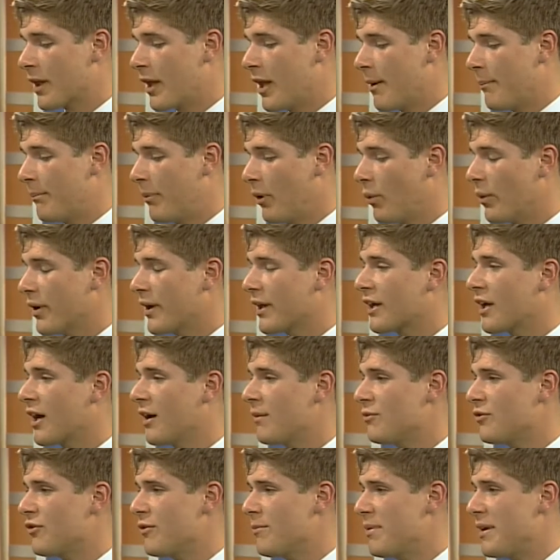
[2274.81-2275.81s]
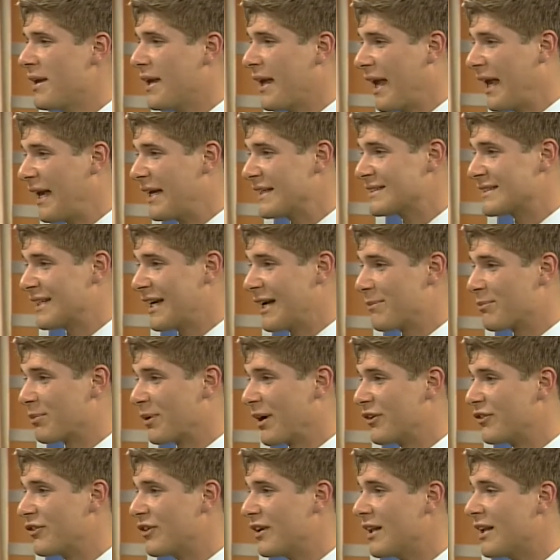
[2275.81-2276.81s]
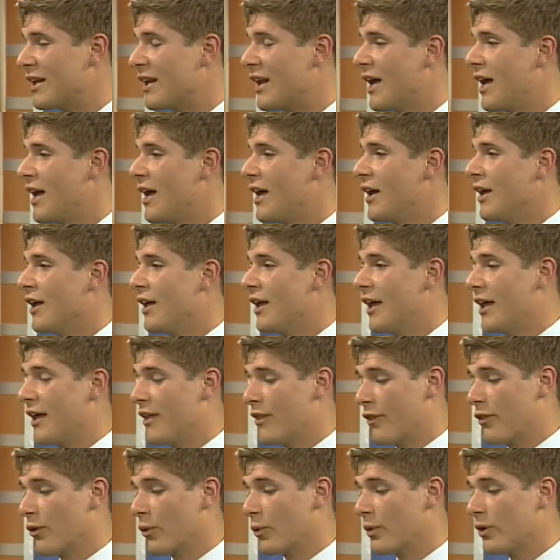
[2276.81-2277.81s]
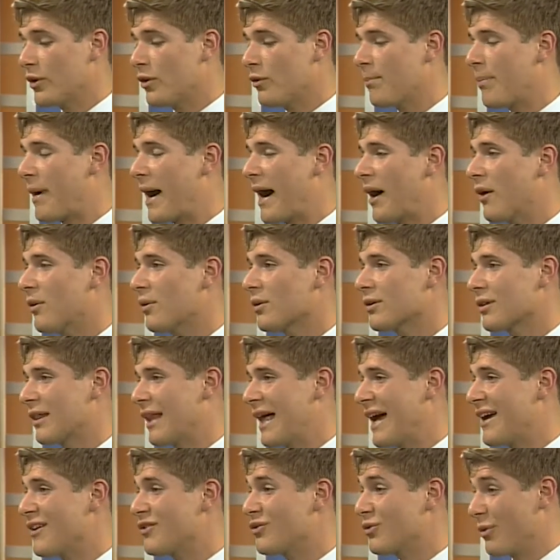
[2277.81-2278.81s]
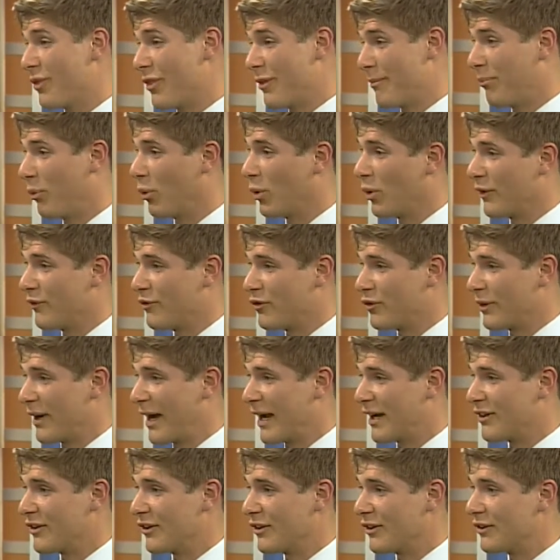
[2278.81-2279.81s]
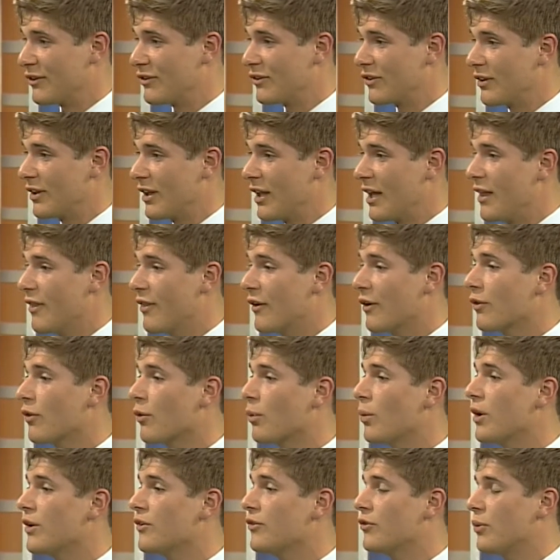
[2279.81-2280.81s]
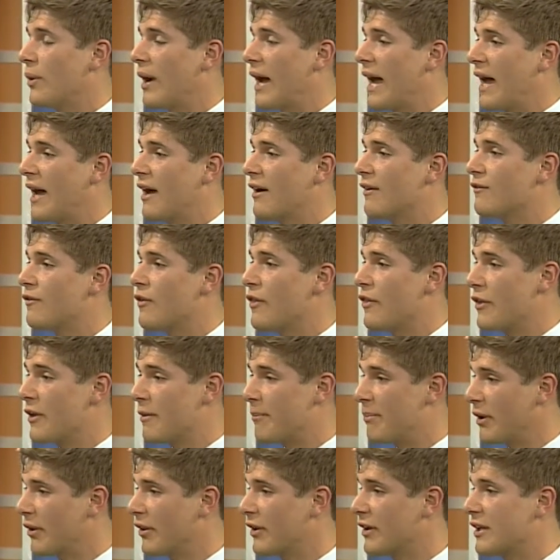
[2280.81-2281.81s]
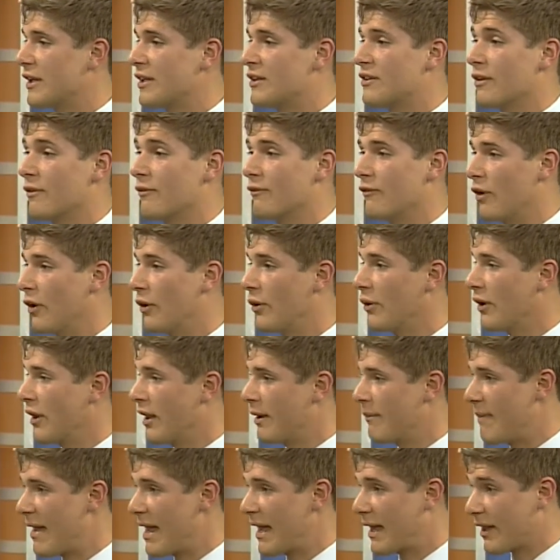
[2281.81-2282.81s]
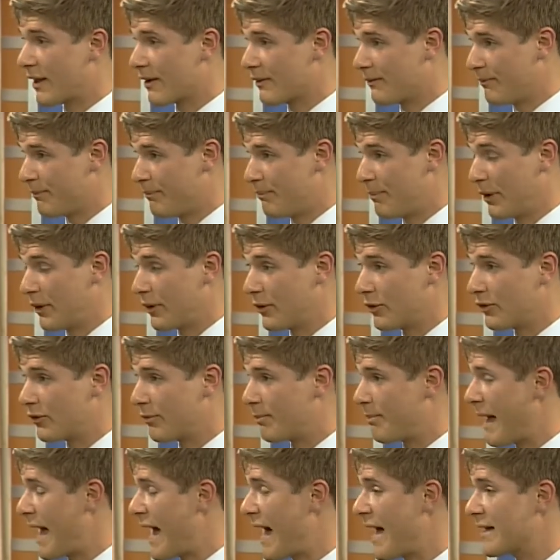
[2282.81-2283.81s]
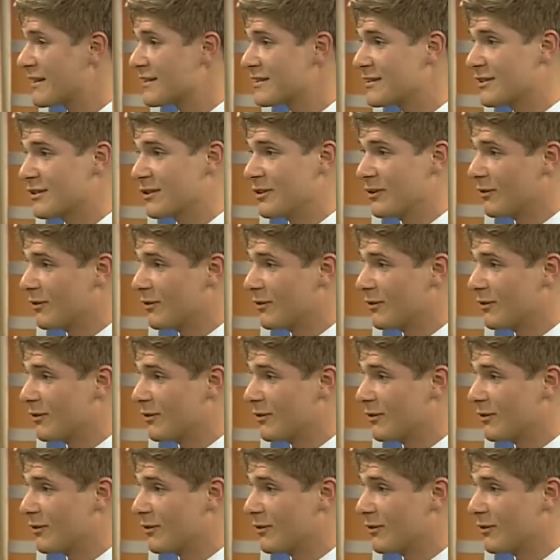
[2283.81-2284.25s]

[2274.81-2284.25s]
But when it comes to being ASI president, hmm. the real power lies with the board of directors. They're the ones who have the ability to vote and make bills pass,